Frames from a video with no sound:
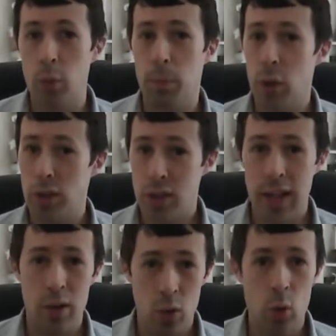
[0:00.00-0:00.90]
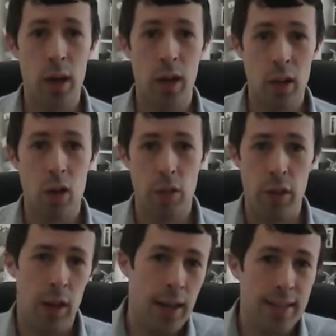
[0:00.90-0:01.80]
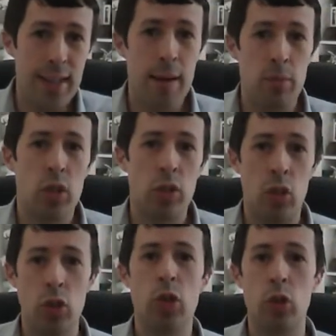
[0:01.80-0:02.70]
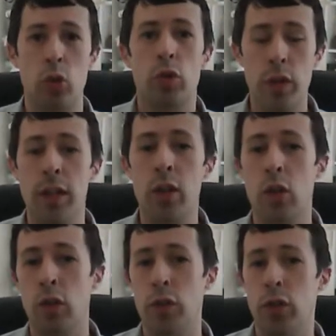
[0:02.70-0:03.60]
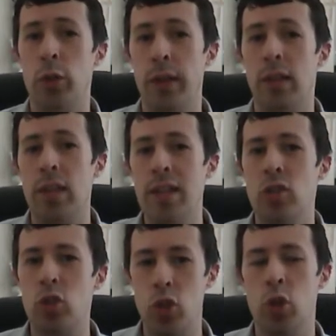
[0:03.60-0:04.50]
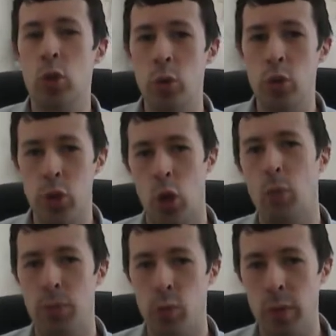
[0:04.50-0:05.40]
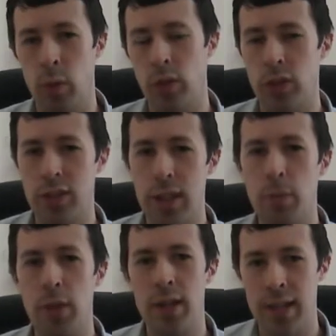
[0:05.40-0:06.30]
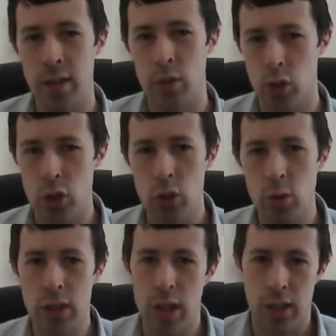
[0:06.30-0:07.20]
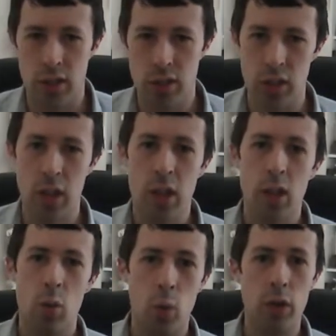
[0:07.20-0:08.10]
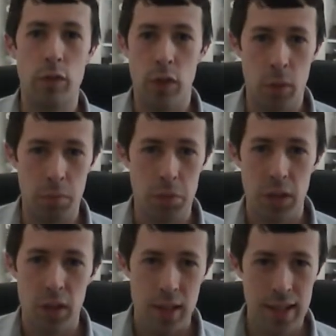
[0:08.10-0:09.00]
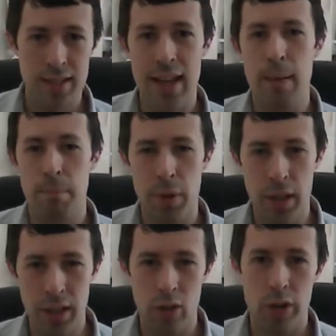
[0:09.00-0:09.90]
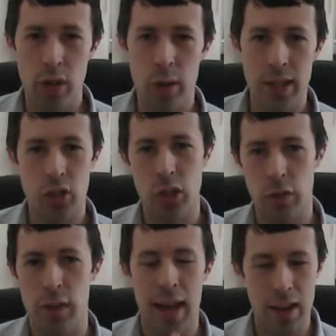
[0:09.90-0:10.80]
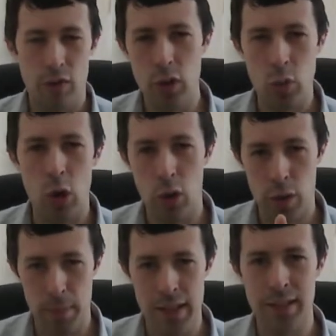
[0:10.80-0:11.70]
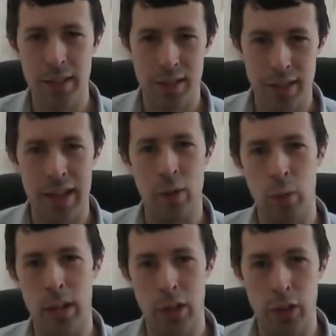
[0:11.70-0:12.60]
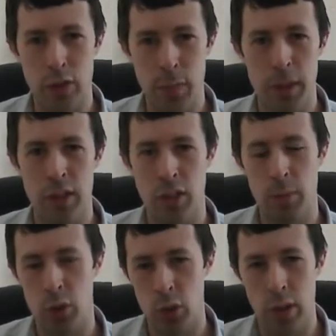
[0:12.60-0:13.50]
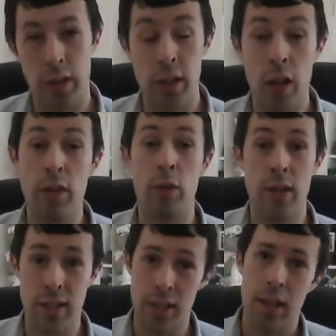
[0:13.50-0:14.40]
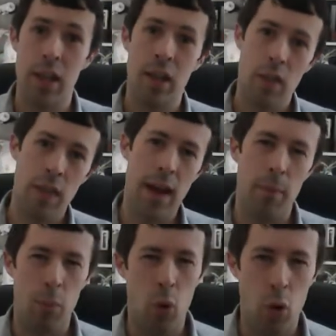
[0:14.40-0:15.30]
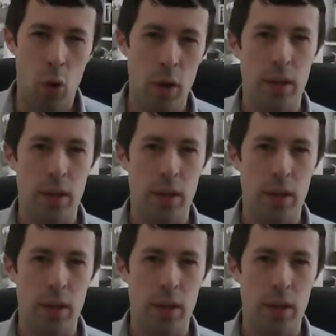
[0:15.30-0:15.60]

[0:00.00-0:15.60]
points out quite a lot that exams are not a good vehicle for doing these two jobs. We want to separate out the two tasks. One of them is that binary question of have you got the basics down well enough to pass the module, and the other is that more